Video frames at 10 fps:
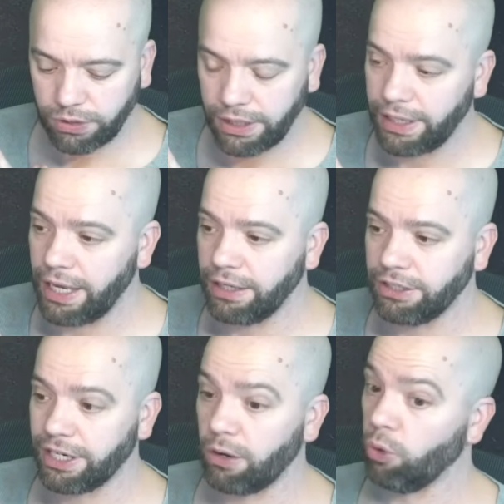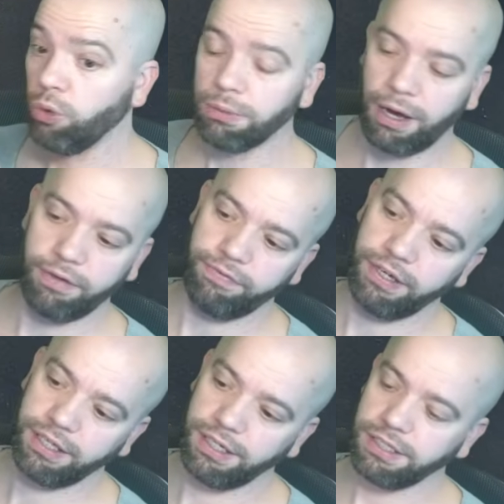again, check out all of my
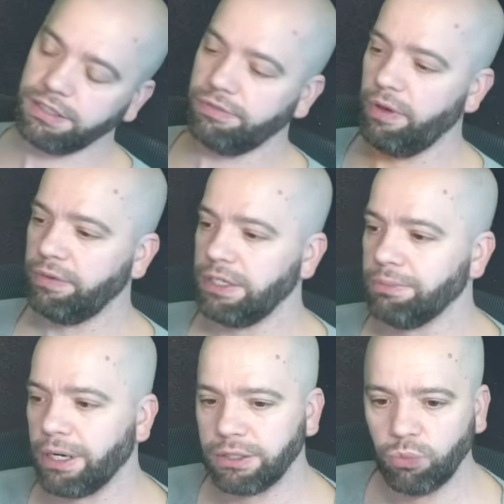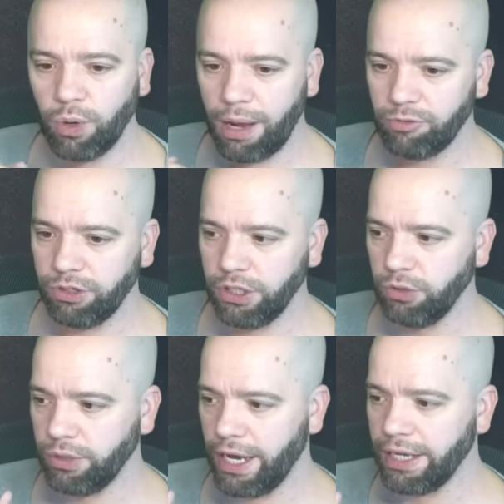affiliate links if you ever need to buy some Warhammer in the
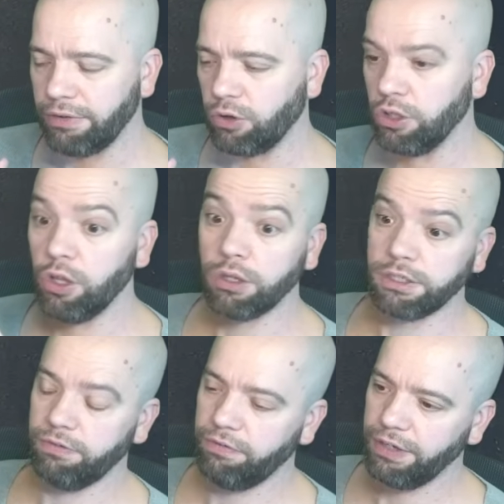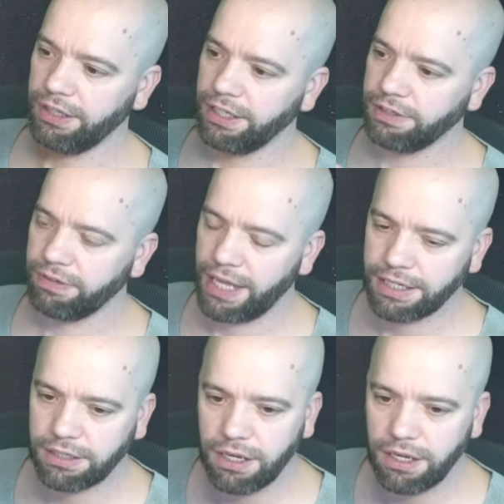UK. I've got lots of affiliate links for that.